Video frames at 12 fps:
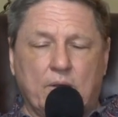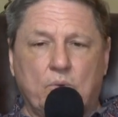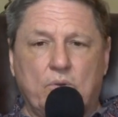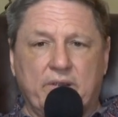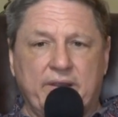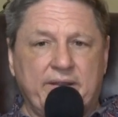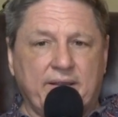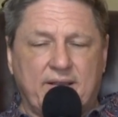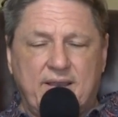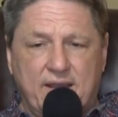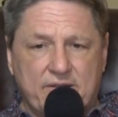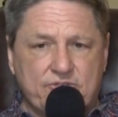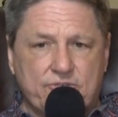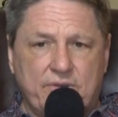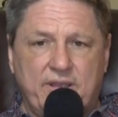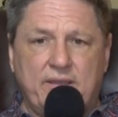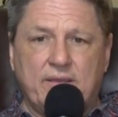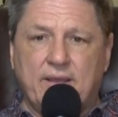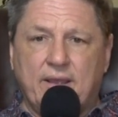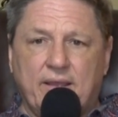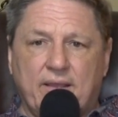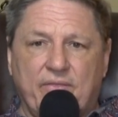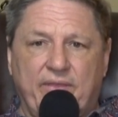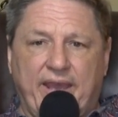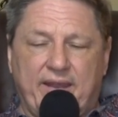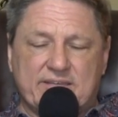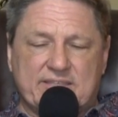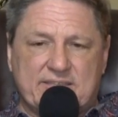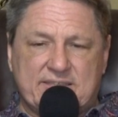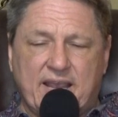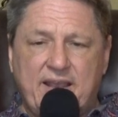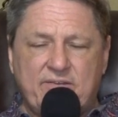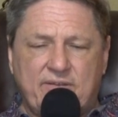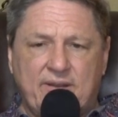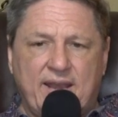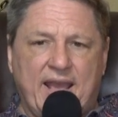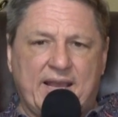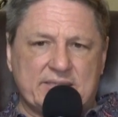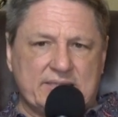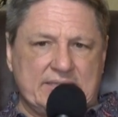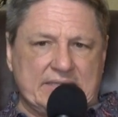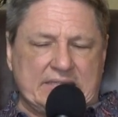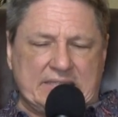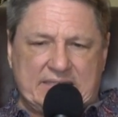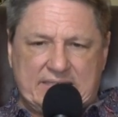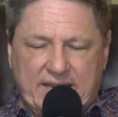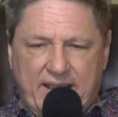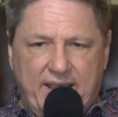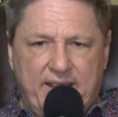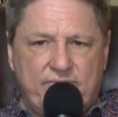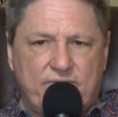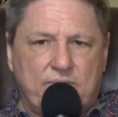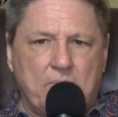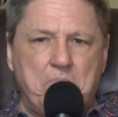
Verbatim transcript: We're in a country that Satan has deceived